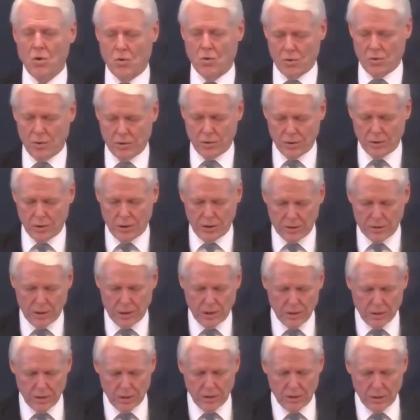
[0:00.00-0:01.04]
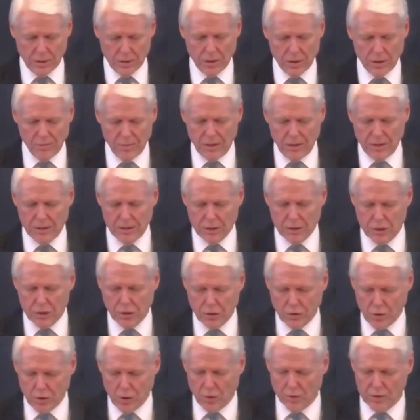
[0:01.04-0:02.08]
He, he, you're going to be
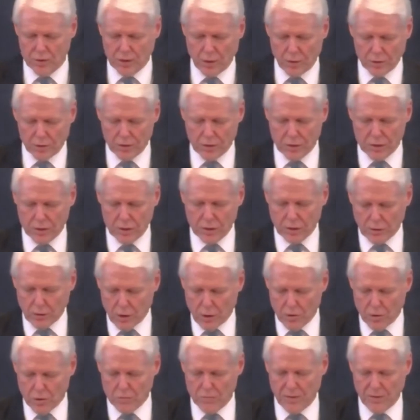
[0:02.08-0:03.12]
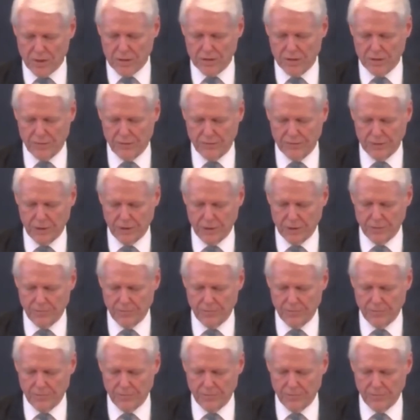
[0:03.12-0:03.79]
disclosed. I'll disclose myself to him.